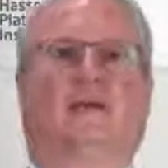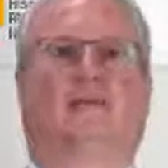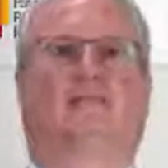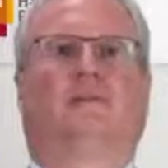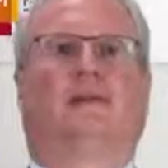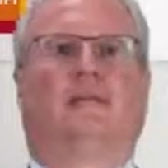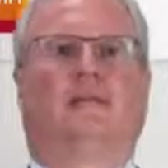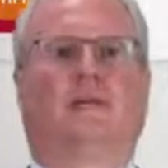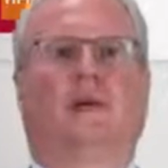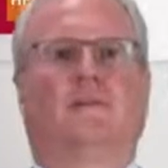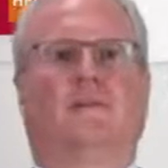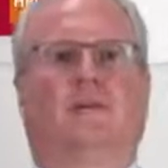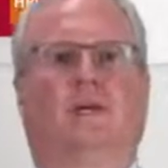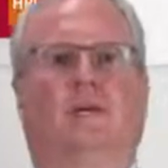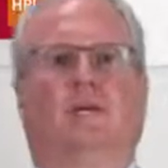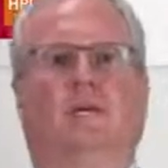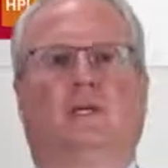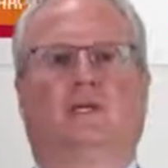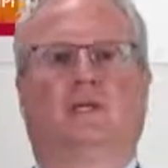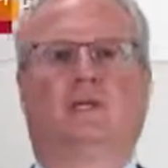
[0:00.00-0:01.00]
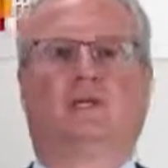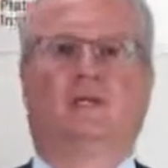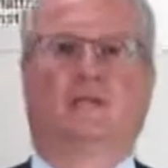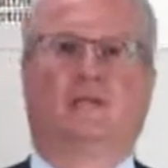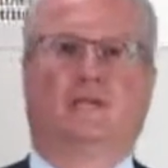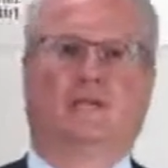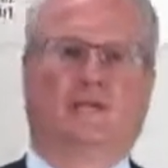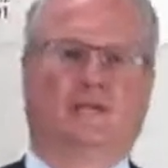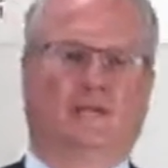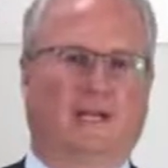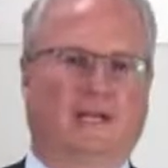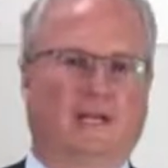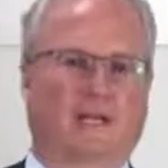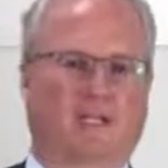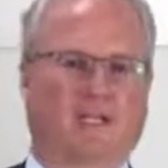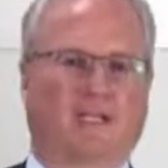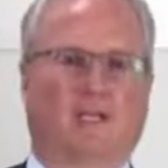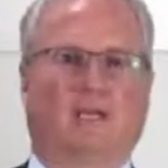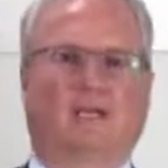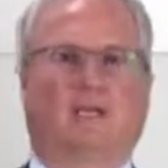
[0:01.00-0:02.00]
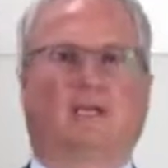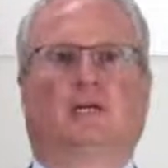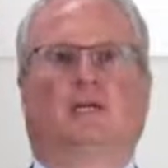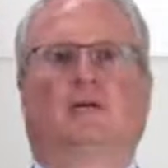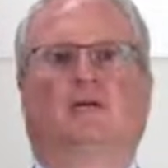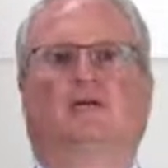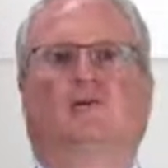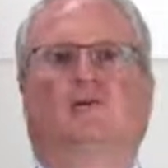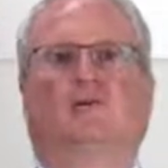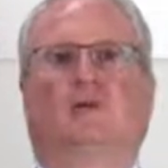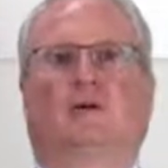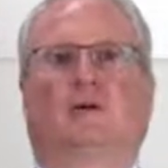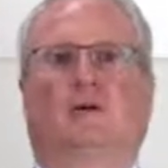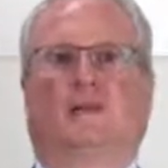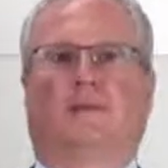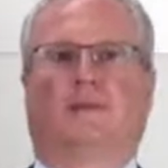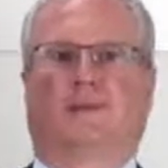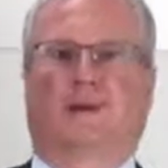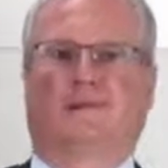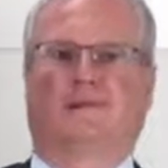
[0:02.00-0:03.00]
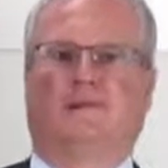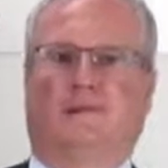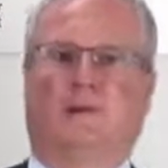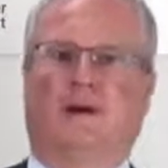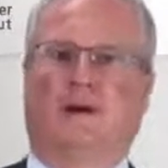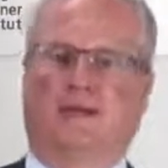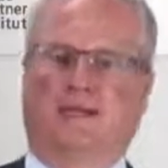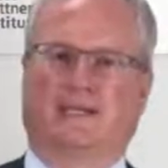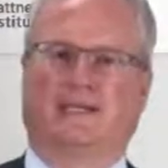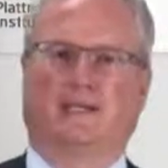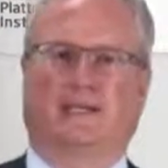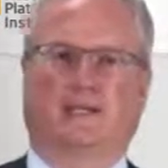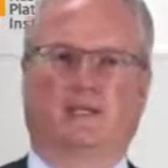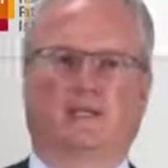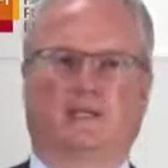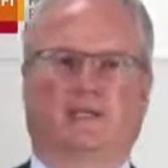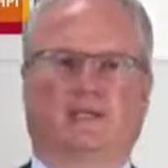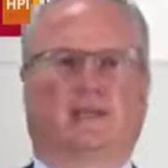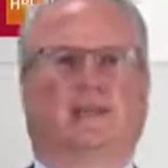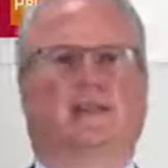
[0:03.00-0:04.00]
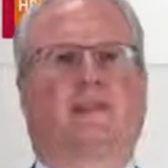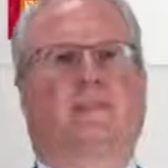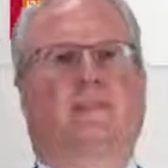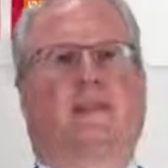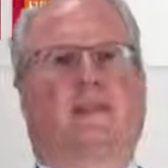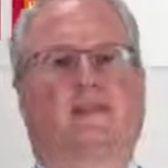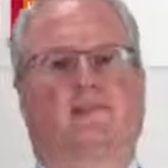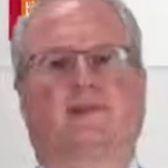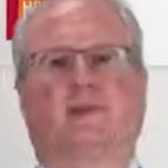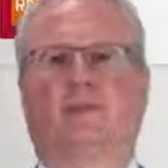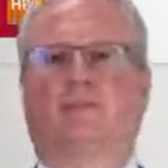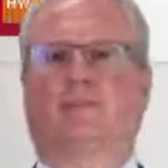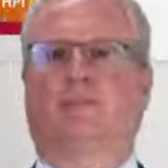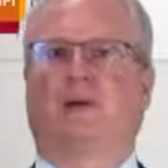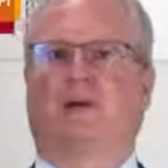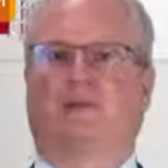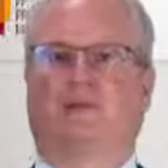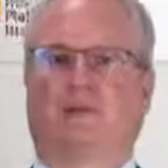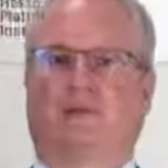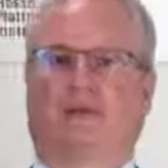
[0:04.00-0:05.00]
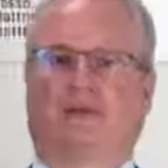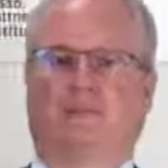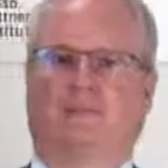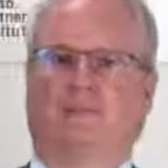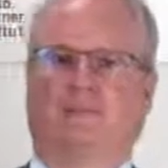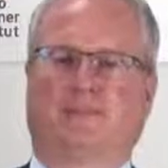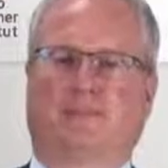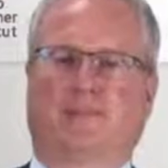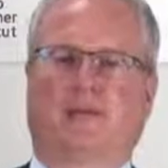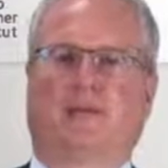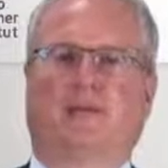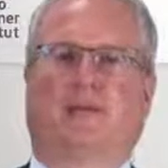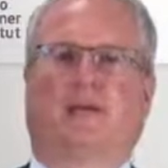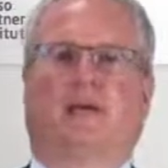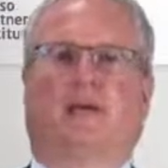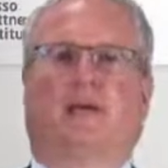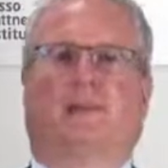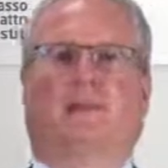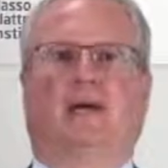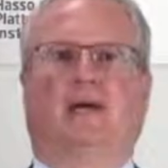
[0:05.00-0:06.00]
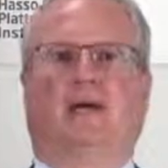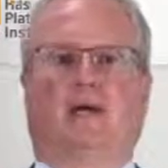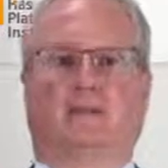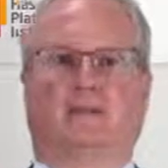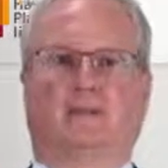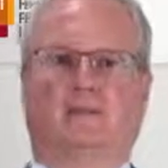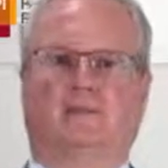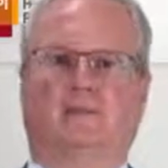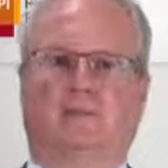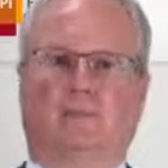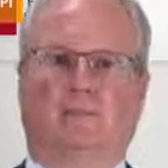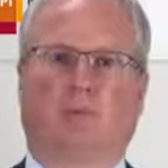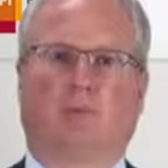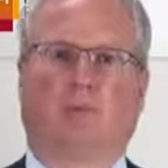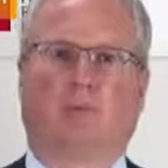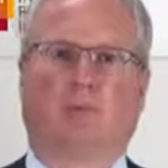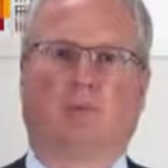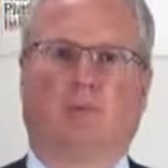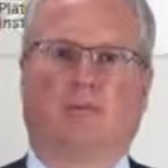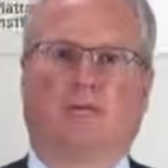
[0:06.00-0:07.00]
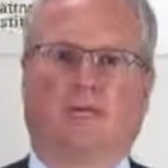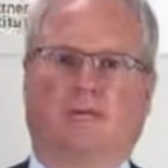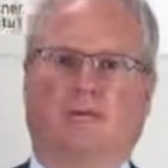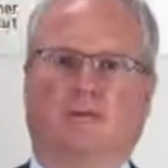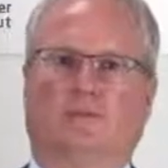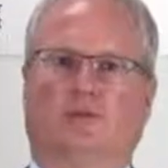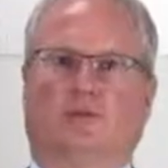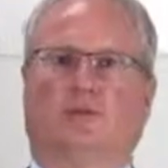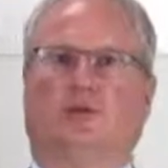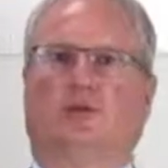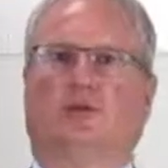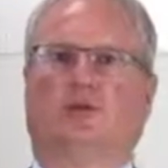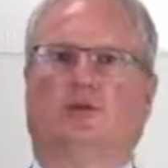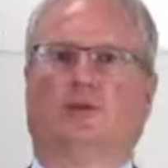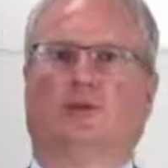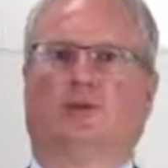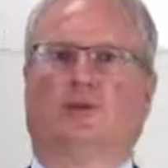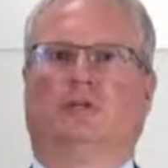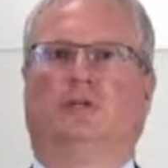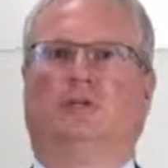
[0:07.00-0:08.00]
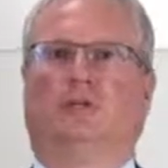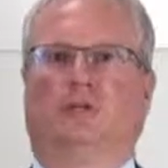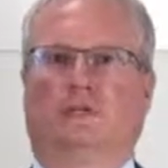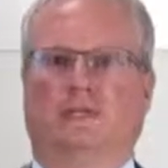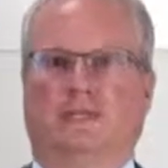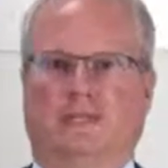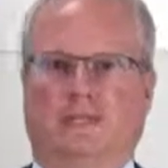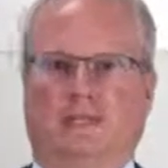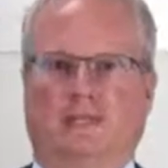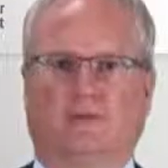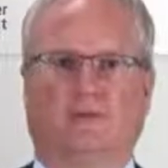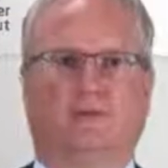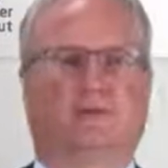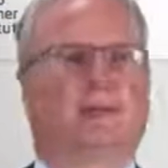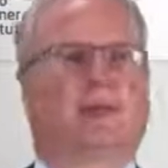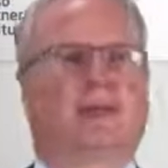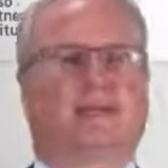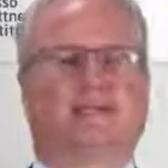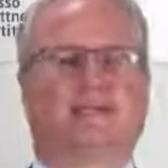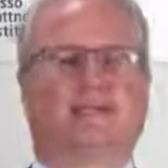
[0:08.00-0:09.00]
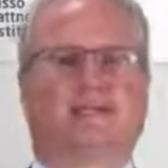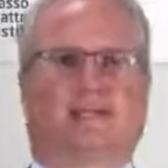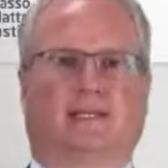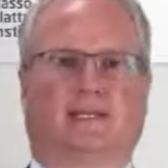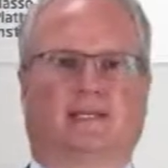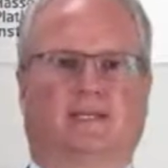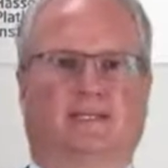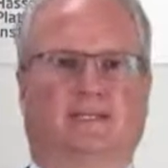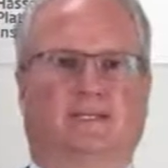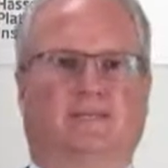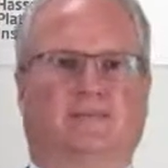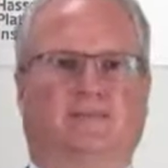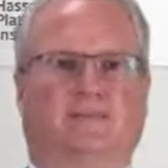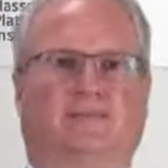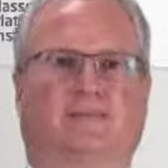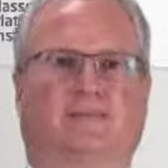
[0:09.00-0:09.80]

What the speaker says: Welcome to the introduction to the mainframe architecture and the mainframe paradigm. My name is Philipp Brune from Neu-Ulm University of Applied Sciences.